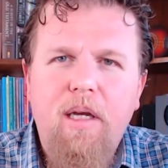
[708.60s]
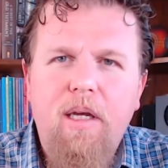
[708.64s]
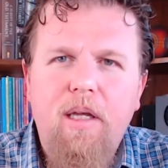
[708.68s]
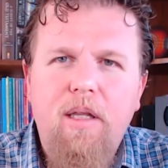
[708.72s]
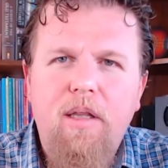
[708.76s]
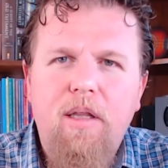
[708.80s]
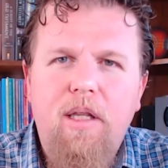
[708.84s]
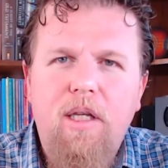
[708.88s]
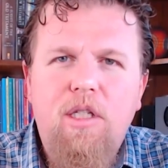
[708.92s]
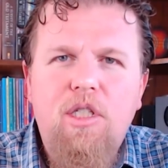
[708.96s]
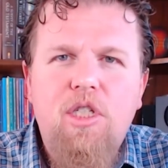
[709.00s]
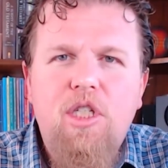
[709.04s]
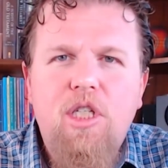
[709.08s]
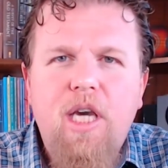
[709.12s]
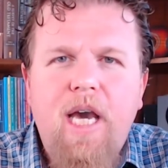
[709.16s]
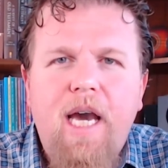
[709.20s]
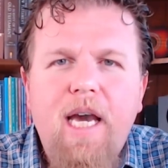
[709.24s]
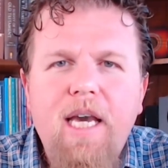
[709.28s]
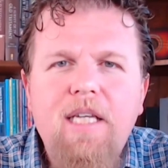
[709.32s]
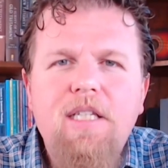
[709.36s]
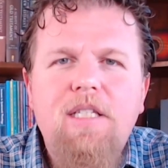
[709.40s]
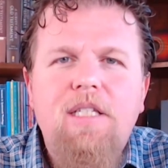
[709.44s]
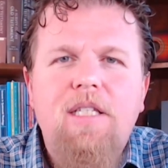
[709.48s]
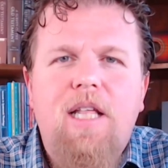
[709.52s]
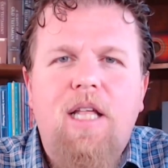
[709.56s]
the
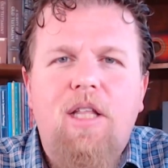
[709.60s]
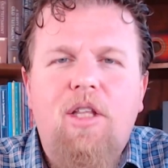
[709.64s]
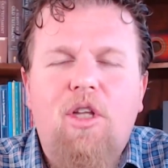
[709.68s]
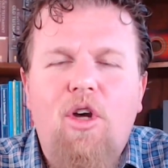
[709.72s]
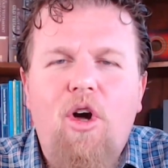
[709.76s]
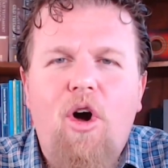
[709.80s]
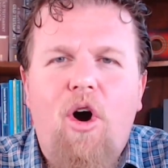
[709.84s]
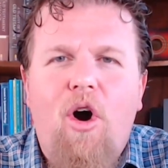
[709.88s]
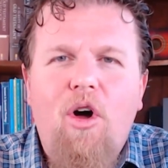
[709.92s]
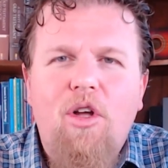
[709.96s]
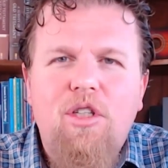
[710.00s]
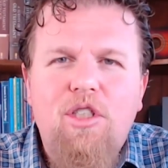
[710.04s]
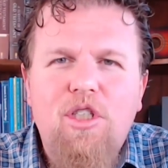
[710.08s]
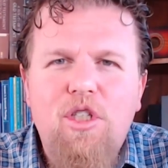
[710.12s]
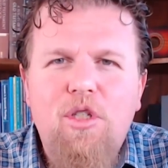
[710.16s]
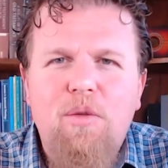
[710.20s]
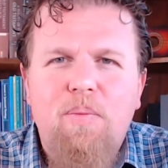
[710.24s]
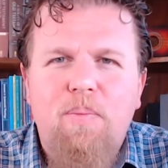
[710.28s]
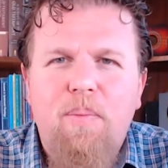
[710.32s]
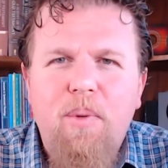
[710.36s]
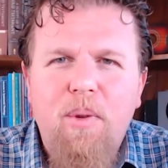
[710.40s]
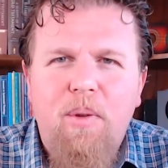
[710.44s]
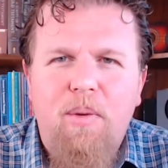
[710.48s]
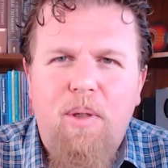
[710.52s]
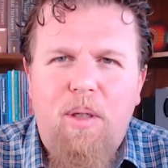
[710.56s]
change that God's
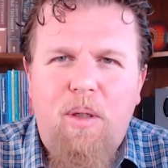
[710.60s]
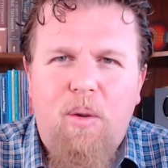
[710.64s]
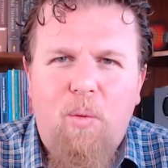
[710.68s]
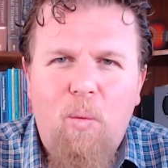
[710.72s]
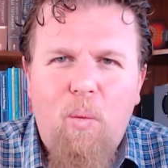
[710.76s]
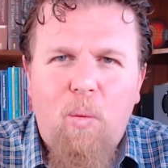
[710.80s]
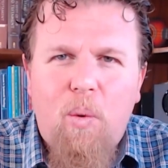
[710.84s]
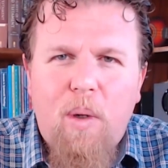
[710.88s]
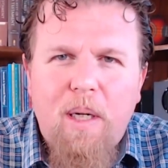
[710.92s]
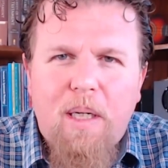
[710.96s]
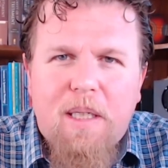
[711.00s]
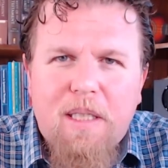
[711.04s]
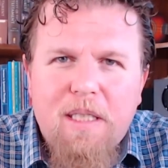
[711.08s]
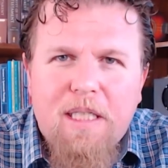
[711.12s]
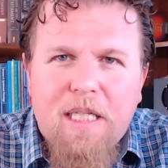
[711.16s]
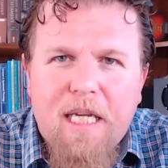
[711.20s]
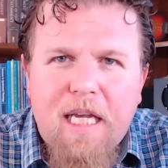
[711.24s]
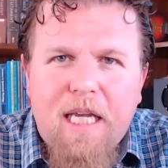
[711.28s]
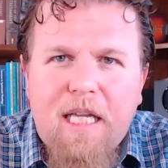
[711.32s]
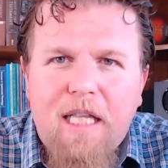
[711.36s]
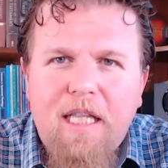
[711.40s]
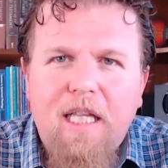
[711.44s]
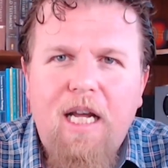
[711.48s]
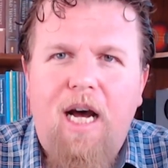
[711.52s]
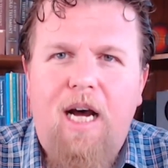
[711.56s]
Spirit works
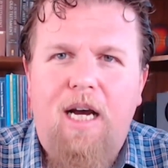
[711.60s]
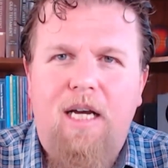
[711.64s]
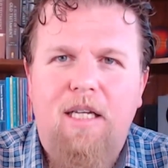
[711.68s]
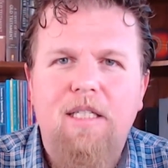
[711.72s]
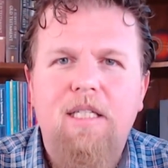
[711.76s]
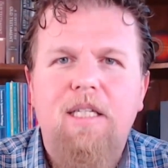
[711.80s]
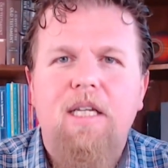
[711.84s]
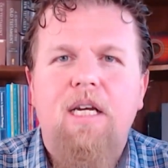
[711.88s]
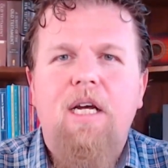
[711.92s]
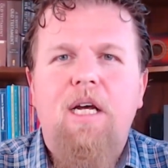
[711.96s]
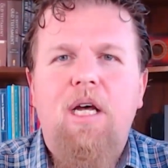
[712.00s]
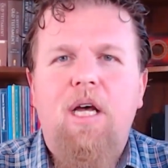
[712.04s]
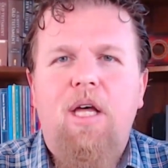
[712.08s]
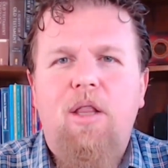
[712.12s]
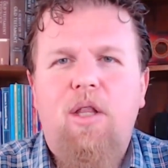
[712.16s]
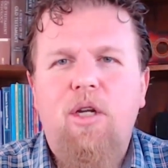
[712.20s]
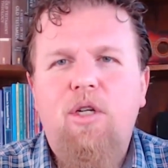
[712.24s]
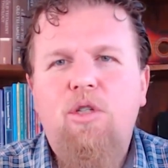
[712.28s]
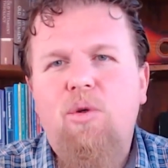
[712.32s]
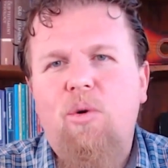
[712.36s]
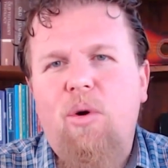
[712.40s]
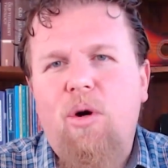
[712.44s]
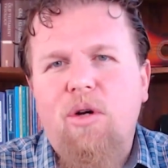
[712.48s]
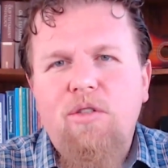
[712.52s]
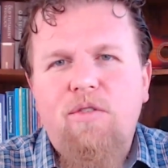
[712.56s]
in us, the
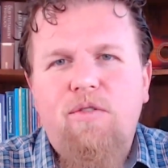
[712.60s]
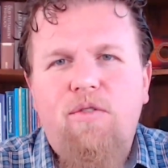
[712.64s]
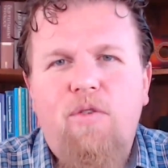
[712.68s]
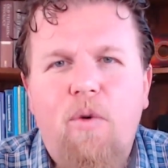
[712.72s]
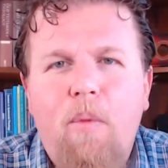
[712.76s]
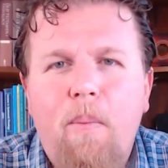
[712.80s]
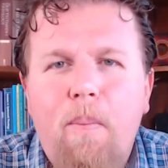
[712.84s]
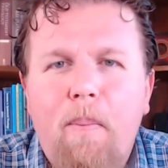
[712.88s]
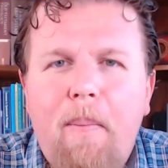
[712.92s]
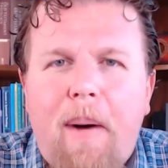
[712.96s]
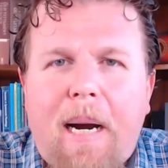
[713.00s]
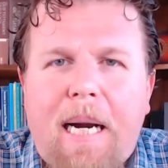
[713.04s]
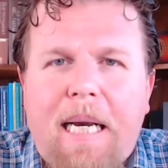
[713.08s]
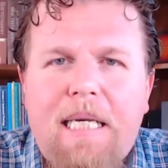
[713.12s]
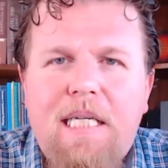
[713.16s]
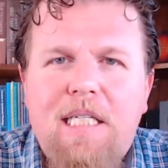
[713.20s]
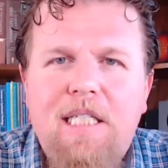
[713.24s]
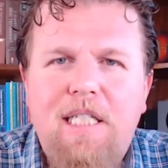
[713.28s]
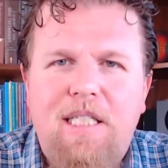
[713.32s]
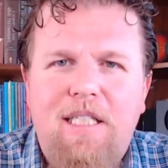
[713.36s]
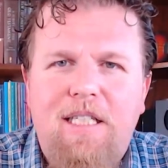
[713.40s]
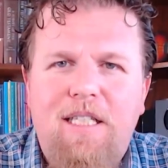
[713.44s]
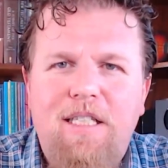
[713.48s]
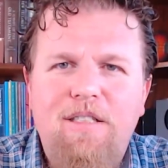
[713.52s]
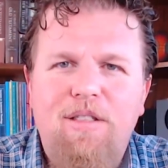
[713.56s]

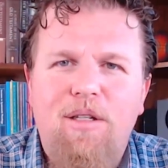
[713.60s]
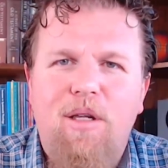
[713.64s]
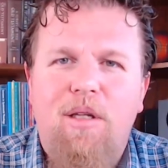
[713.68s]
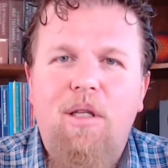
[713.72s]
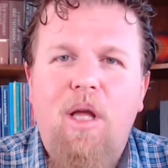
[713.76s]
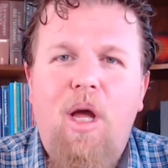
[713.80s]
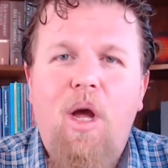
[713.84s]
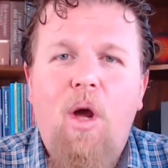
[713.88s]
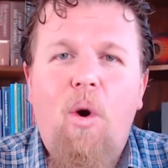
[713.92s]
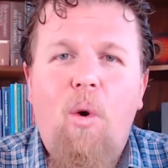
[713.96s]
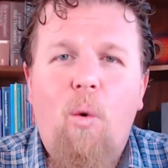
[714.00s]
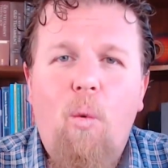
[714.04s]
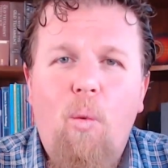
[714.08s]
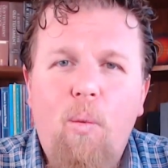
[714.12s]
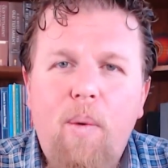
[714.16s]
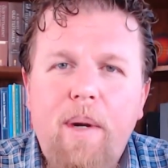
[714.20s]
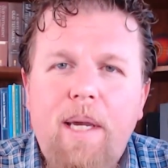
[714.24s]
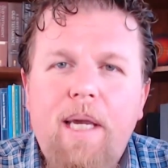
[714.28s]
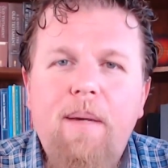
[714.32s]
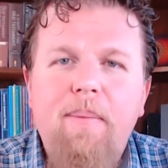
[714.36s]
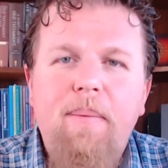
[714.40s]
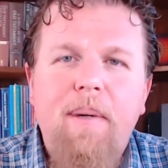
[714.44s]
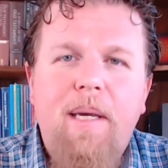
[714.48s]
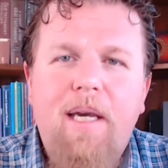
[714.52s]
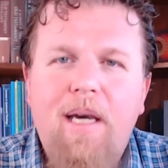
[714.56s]
transformation is that
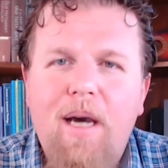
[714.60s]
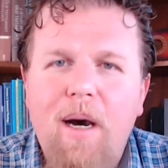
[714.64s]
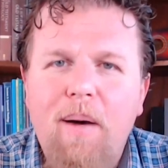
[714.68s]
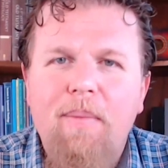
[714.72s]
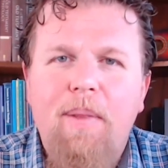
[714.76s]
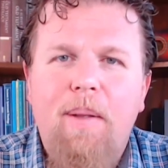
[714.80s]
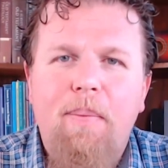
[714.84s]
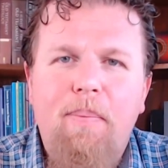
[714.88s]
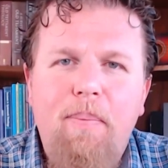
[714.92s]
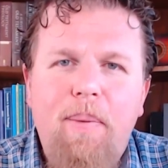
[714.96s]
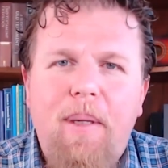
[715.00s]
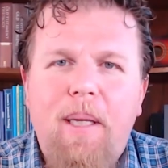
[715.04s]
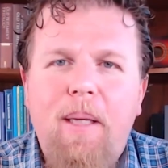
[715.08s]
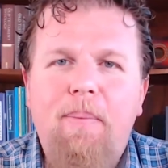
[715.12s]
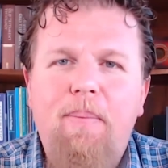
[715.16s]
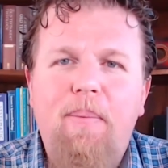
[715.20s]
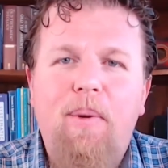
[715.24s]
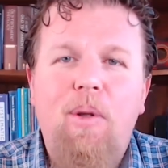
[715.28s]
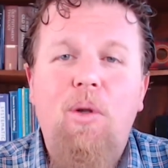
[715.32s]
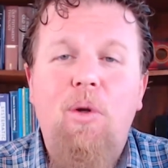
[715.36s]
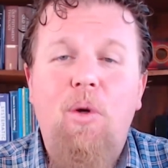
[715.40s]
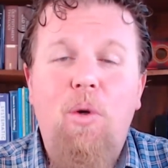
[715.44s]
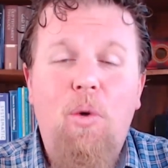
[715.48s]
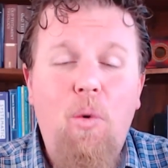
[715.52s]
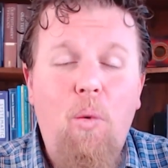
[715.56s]
we become the
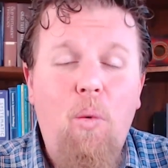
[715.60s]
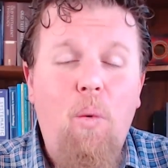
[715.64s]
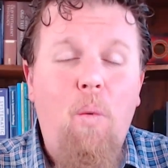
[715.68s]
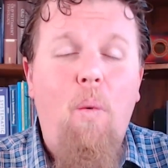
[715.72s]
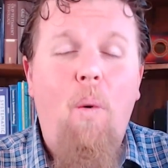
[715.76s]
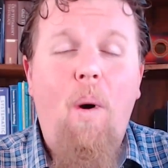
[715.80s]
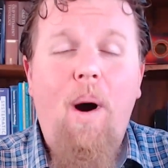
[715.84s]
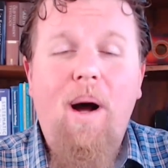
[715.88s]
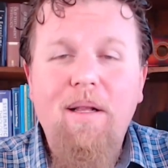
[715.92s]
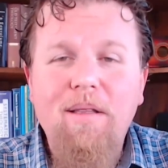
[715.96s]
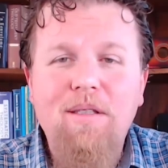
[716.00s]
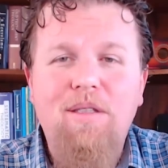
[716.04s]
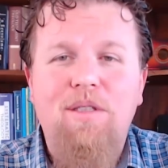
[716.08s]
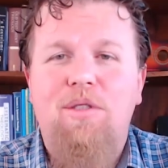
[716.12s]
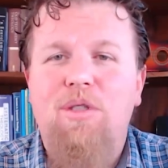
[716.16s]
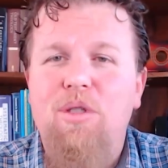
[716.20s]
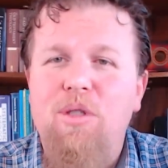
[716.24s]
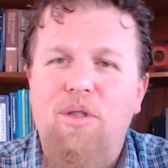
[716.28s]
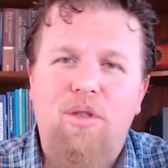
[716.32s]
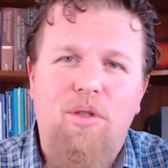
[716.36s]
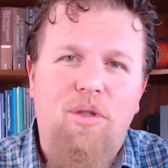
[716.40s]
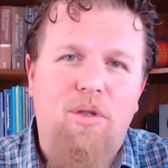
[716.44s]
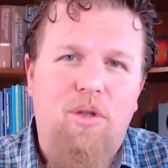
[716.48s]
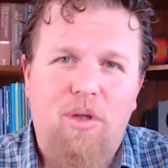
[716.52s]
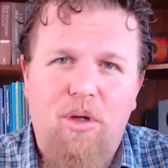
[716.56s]
people who want to
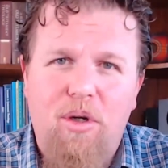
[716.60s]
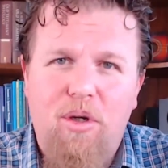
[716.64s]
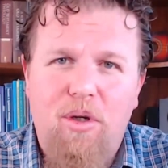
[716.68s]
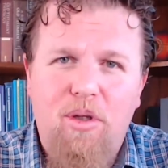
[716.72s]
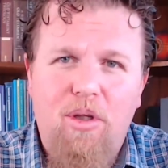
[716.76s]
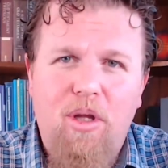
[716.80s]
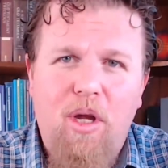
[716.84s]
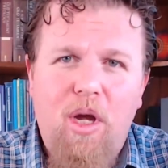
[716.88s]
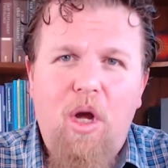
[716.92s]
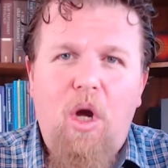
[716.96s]
do good,